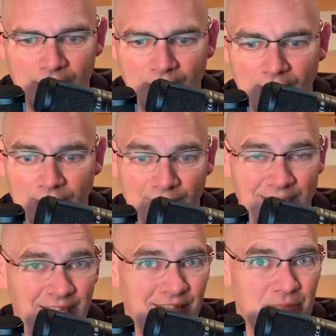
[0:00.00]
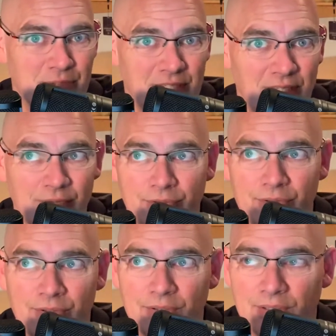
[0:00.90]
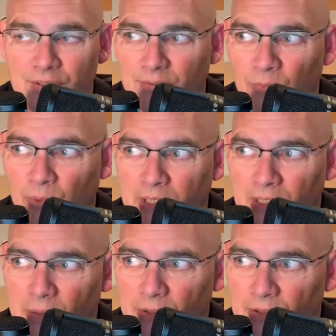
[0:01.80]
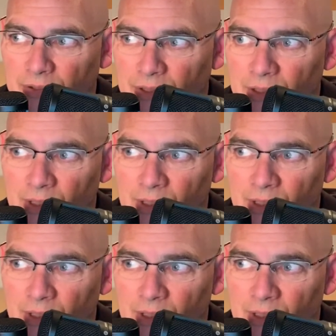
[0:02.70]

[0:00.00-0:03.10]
And they hate themselves. You know, white liberals,